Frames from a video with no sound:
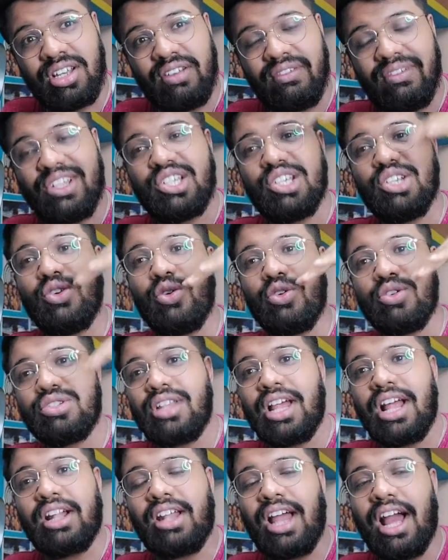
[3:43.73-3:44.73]
When she goes
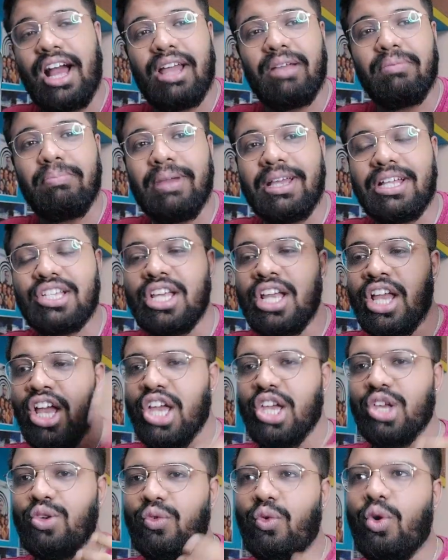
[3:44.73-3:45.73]
that high pitch,
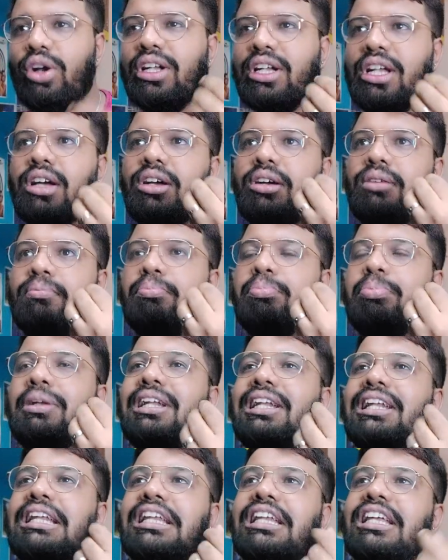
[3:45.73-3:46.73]
you won't
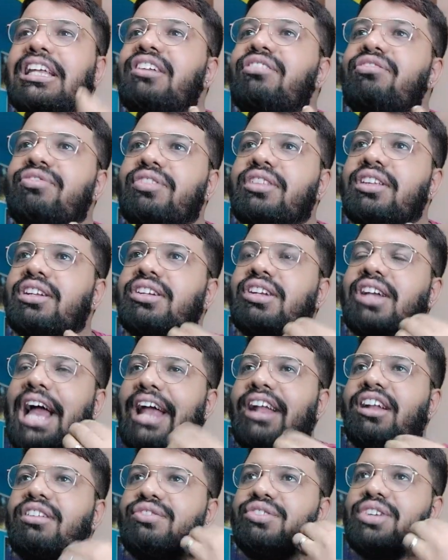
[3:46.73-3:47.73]
believe the
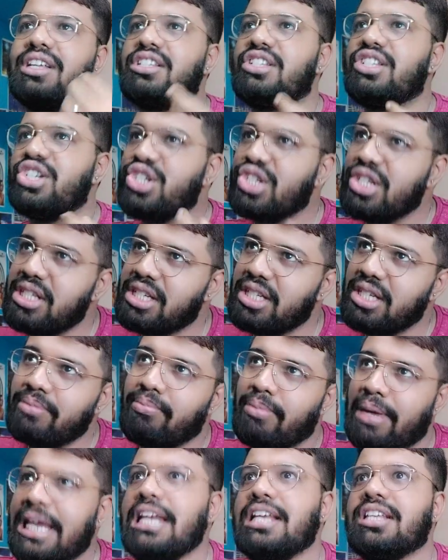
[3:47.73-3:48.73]
kind of transitions she
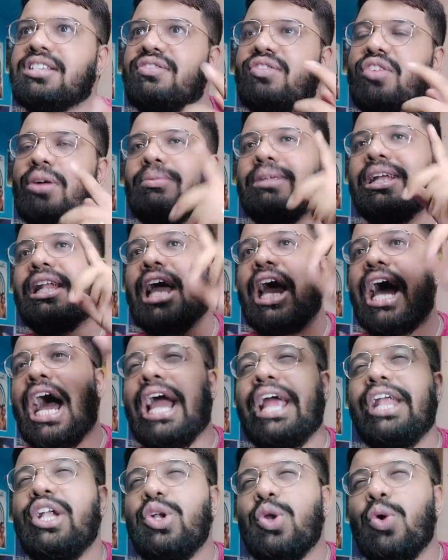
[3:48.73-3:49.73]
makes from that
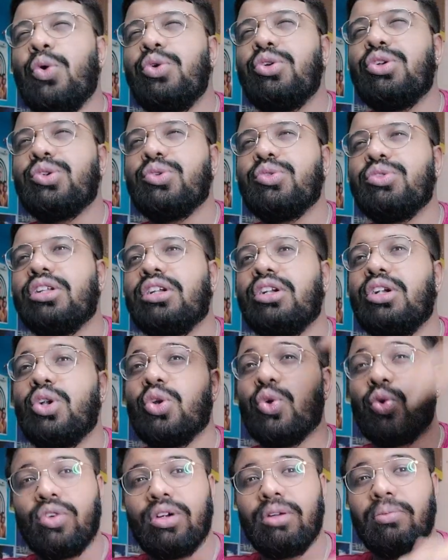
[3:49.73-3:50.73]
high note to the
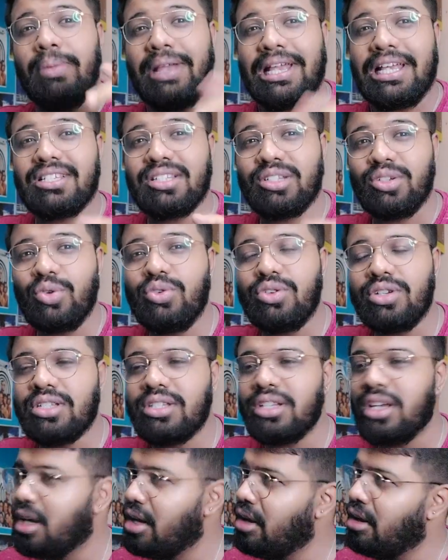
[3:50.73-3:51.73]
lower bass
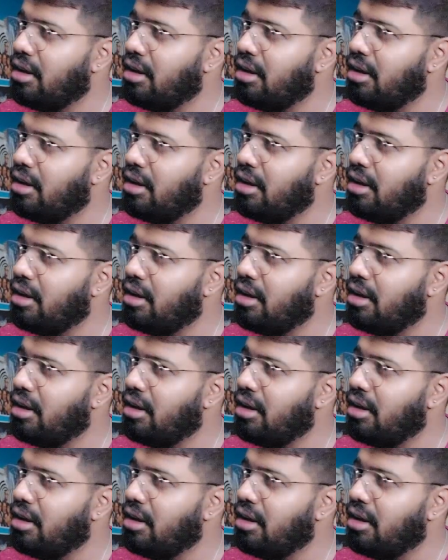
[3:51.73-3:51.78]
notes.